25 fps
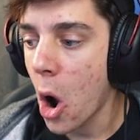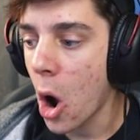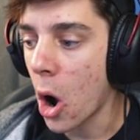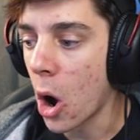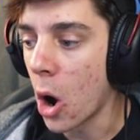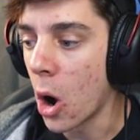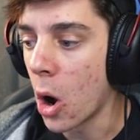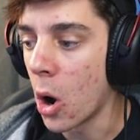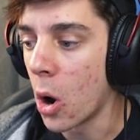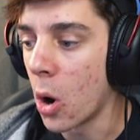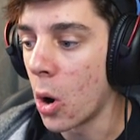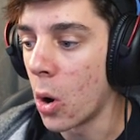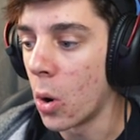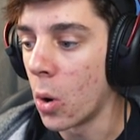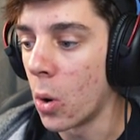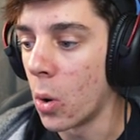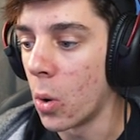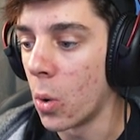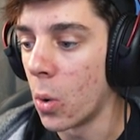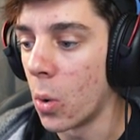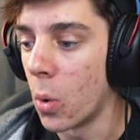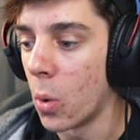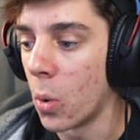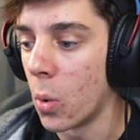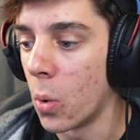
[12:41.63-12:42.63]

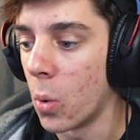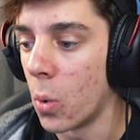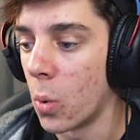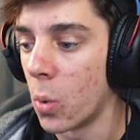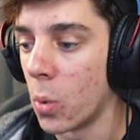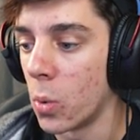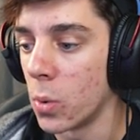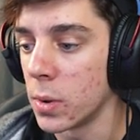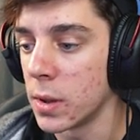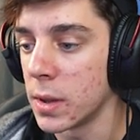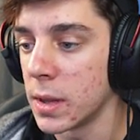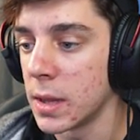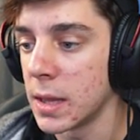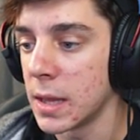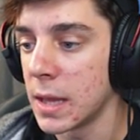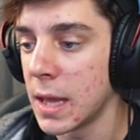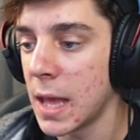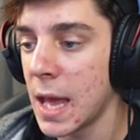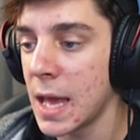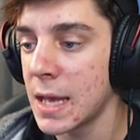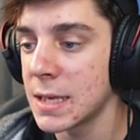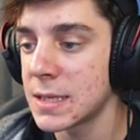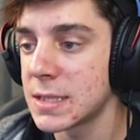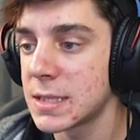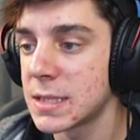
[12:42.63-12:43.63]
Oh,
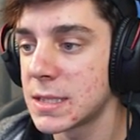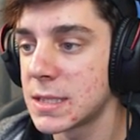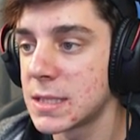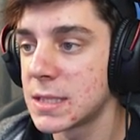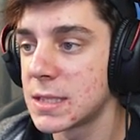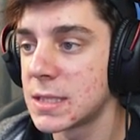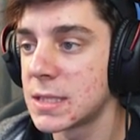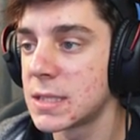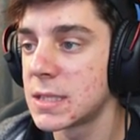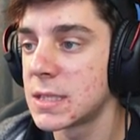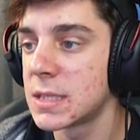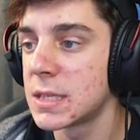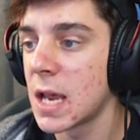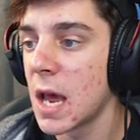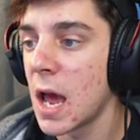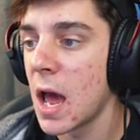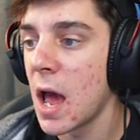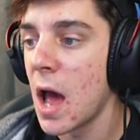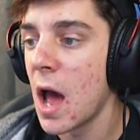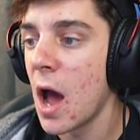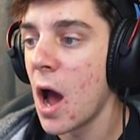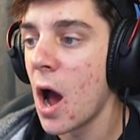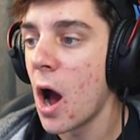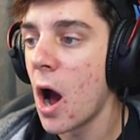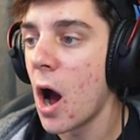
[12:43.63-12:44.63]
yes.
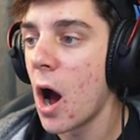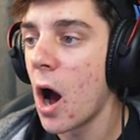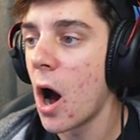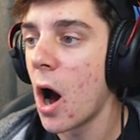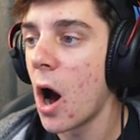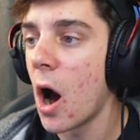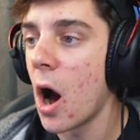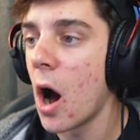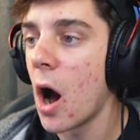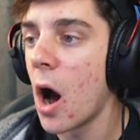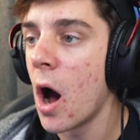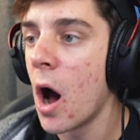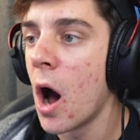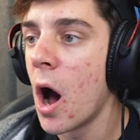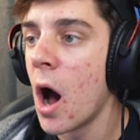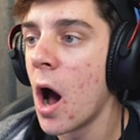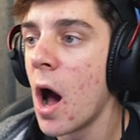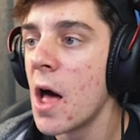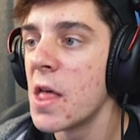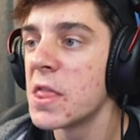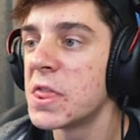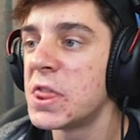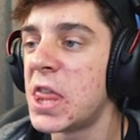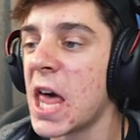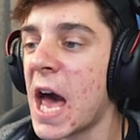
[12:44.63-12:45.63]

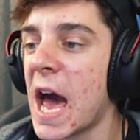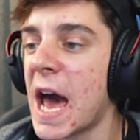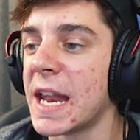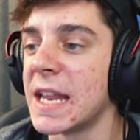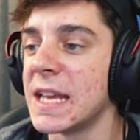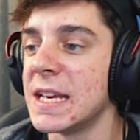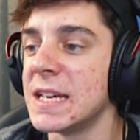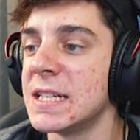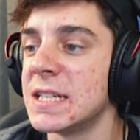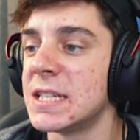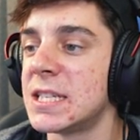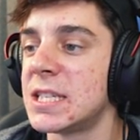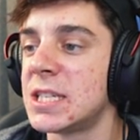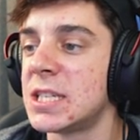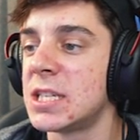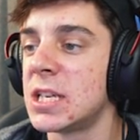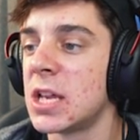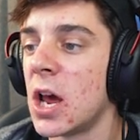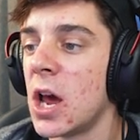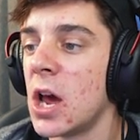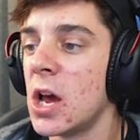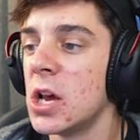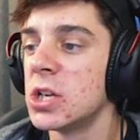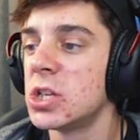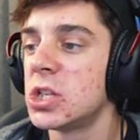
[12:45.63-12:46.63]
That is...
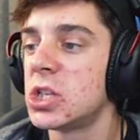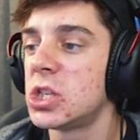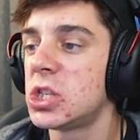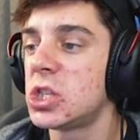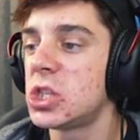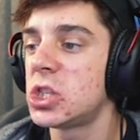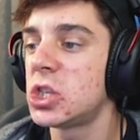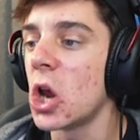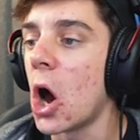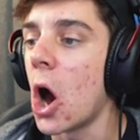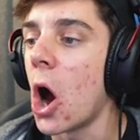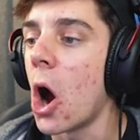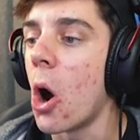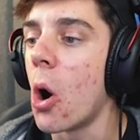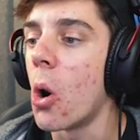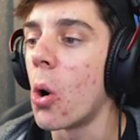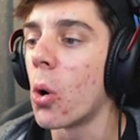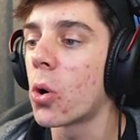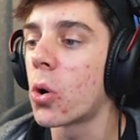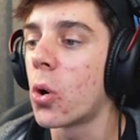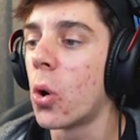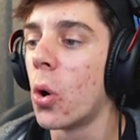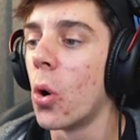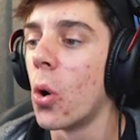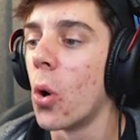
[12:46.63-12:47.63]
so
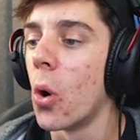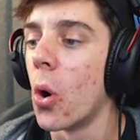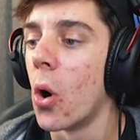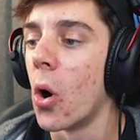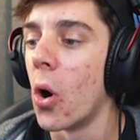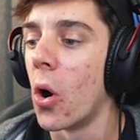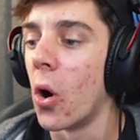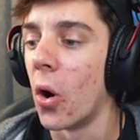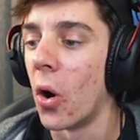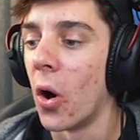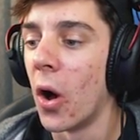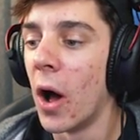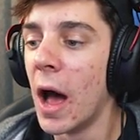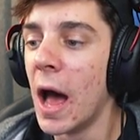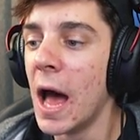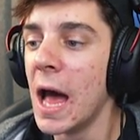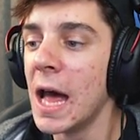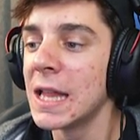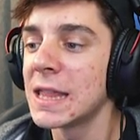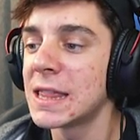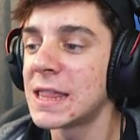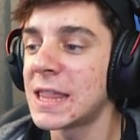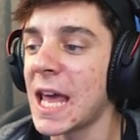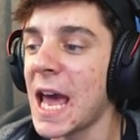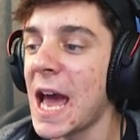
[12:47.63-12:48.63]
cool!
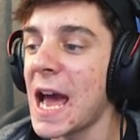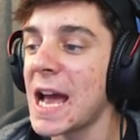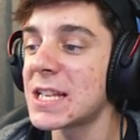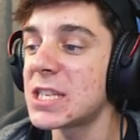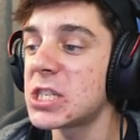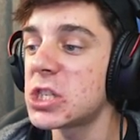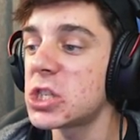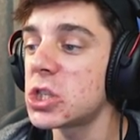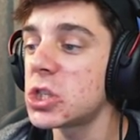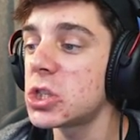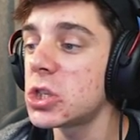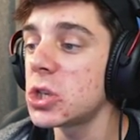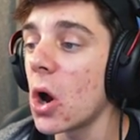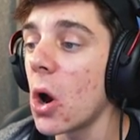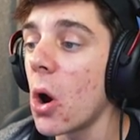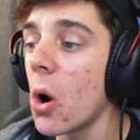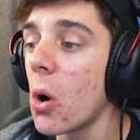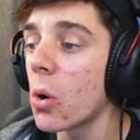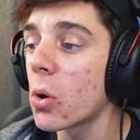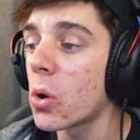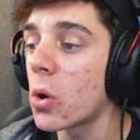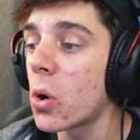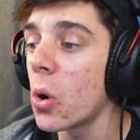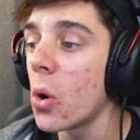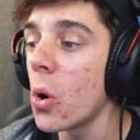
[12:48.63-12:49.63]
That's so
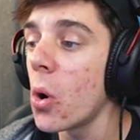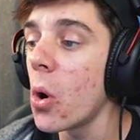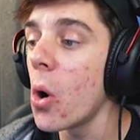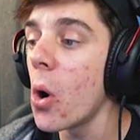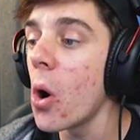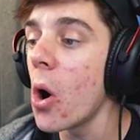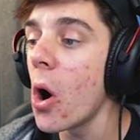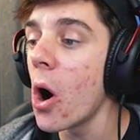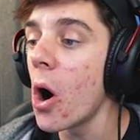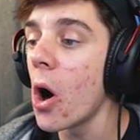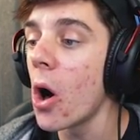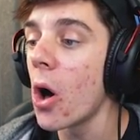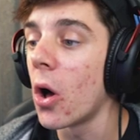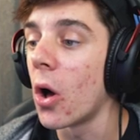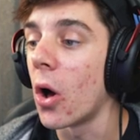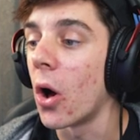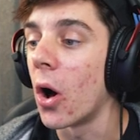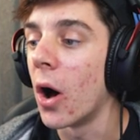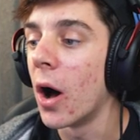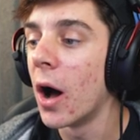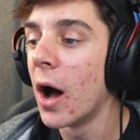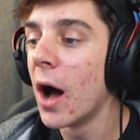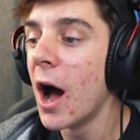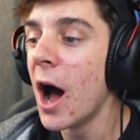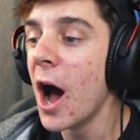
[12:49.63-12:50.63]
cool!
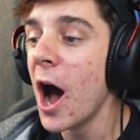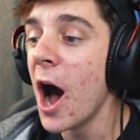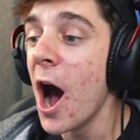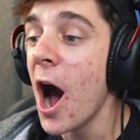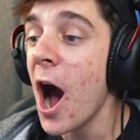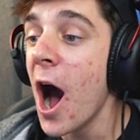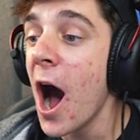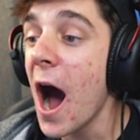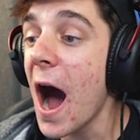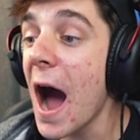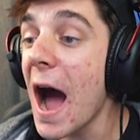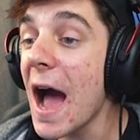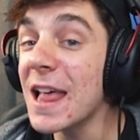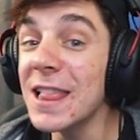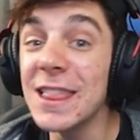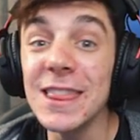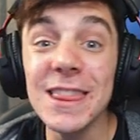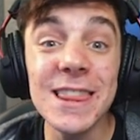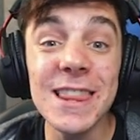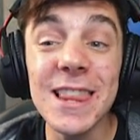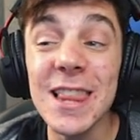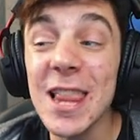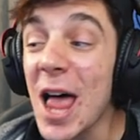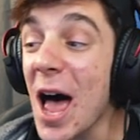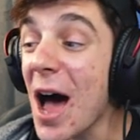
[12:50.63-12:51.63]
I
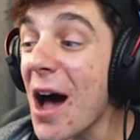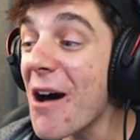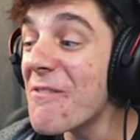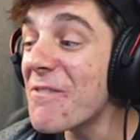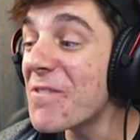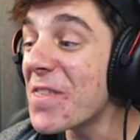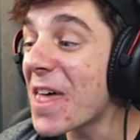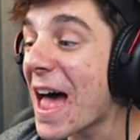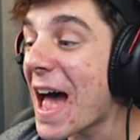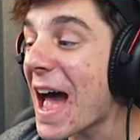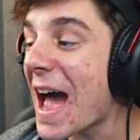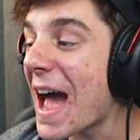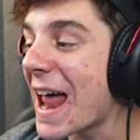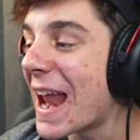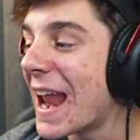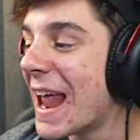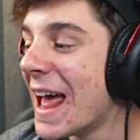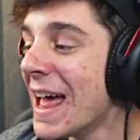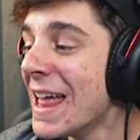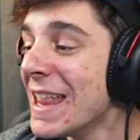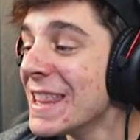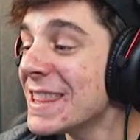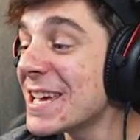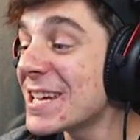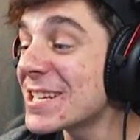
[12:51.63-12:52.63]
love that!
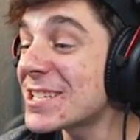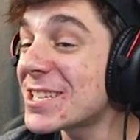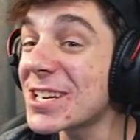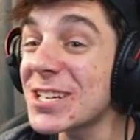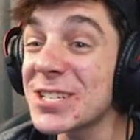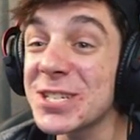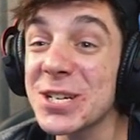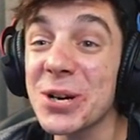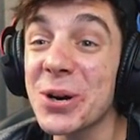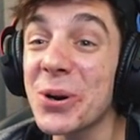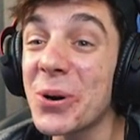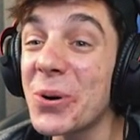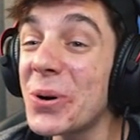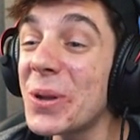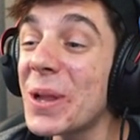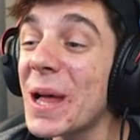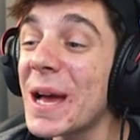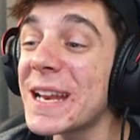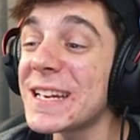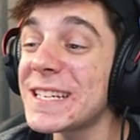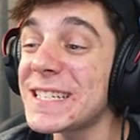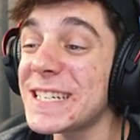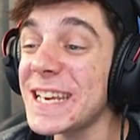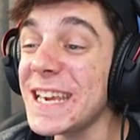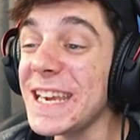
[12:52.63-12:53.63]
That's such a cool
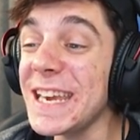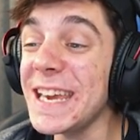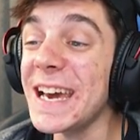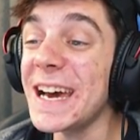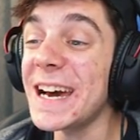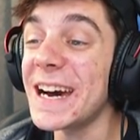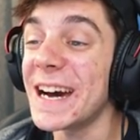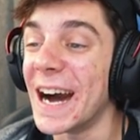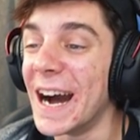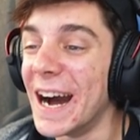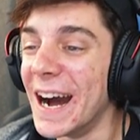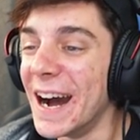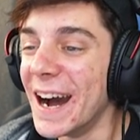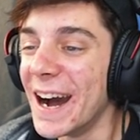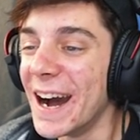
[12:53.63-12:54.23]
idea!